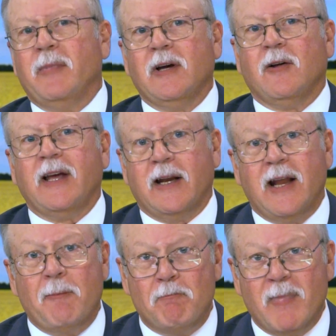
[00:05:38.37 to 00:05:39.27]
the Mill in
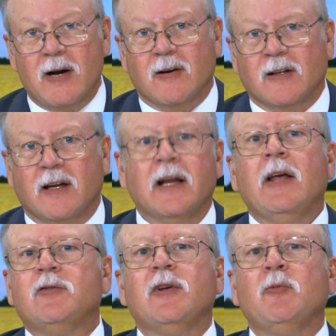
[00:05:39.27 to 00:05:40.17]
Maryland.
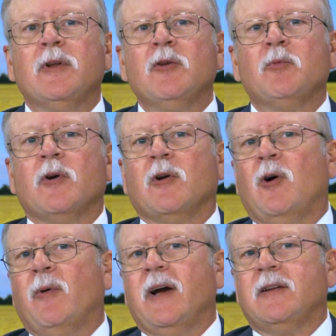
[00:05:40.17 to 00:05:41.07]
Stick with us. We're going to go
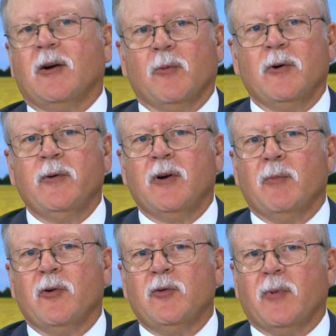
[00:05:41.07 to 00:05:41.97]
away, take a real quick
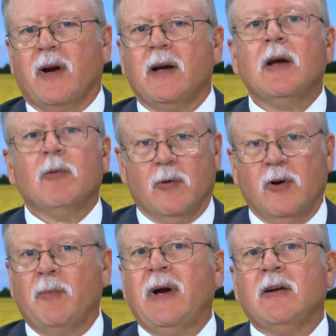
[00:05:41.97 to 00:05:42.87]
commercial break. We're going
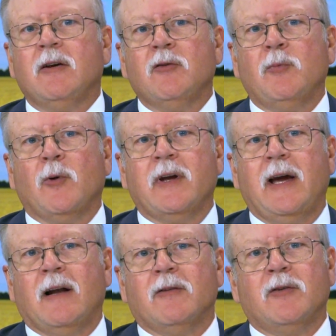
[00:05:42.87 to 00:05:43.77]
to come back and talk some more
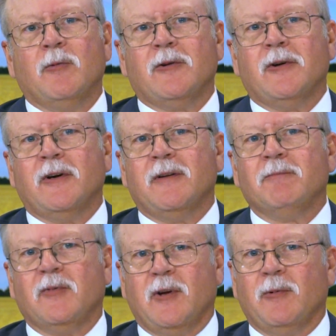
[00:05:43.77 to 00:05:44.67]
cattle and see what they're doing.
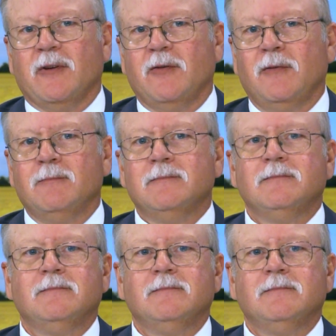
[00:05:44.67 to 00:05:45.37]
Stay with us.